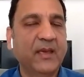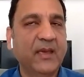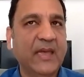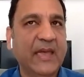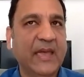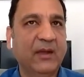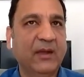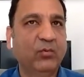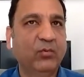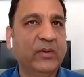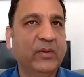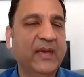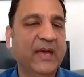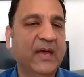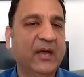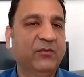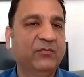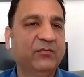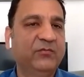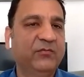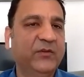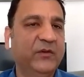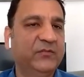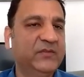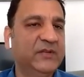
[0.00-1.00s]
and we have
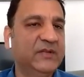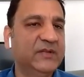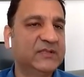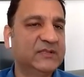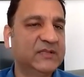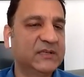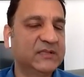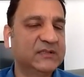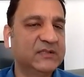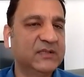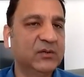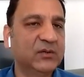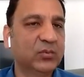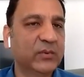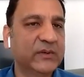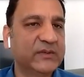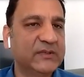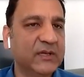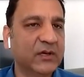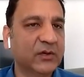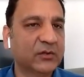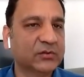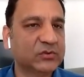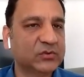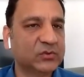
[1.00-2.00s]
50, 60
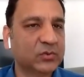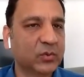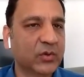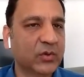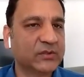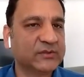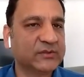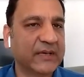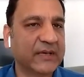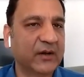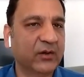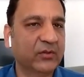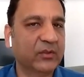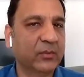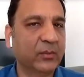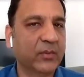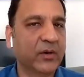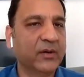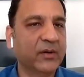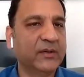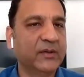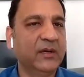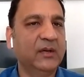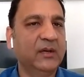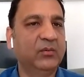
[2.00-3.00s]
retail stores out in the
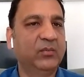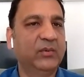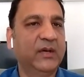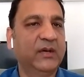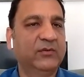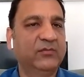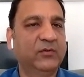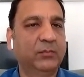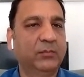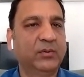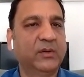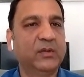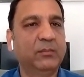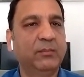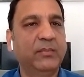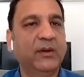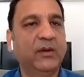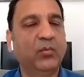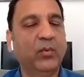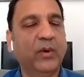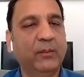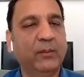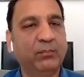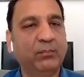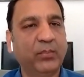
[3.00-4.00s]
market. We have a pretty big
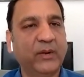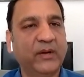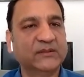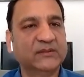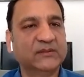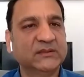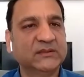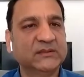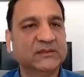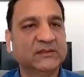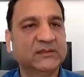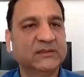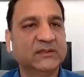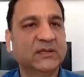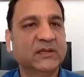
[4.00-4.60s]
web presence.